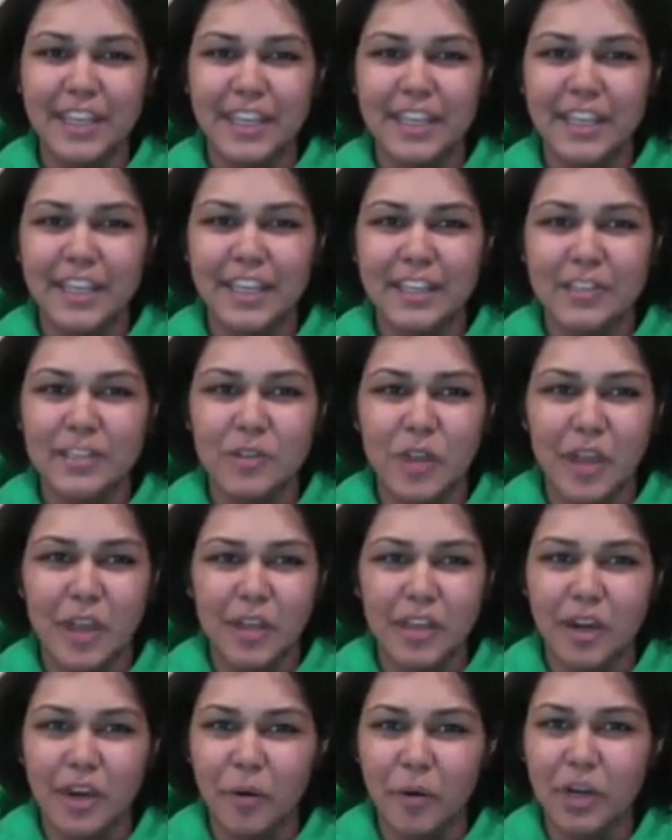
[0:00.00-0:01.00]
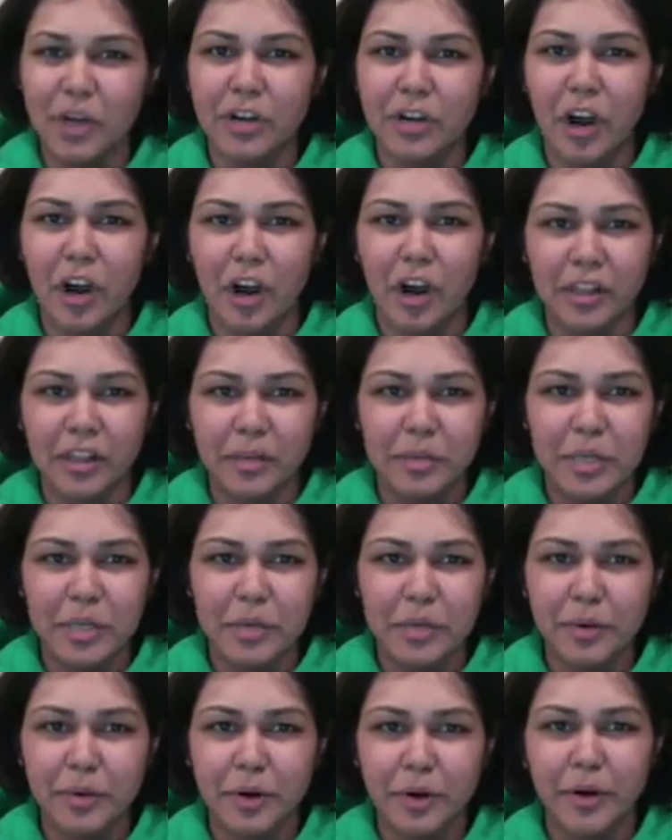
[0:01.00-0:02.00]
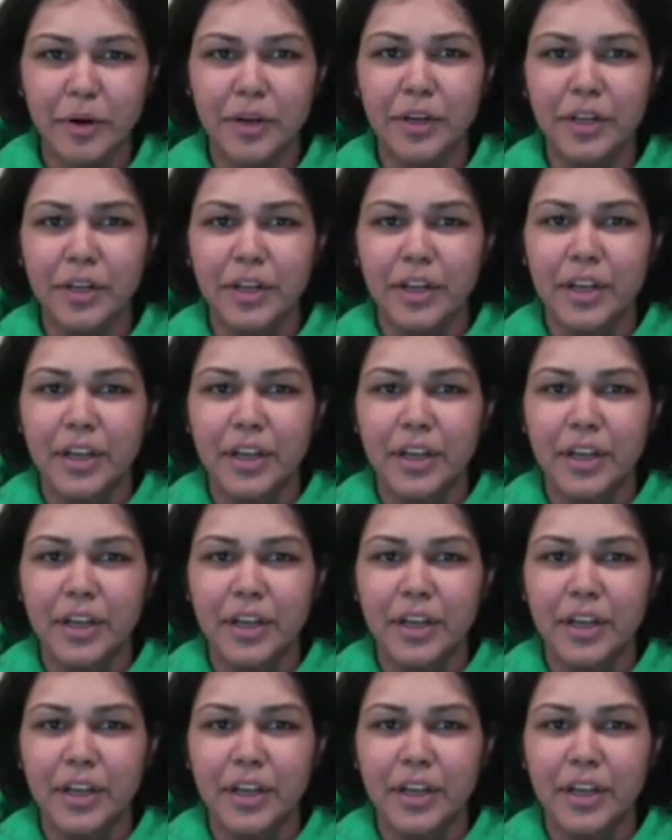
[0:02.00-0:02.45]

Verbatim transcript: is you know when you're calling people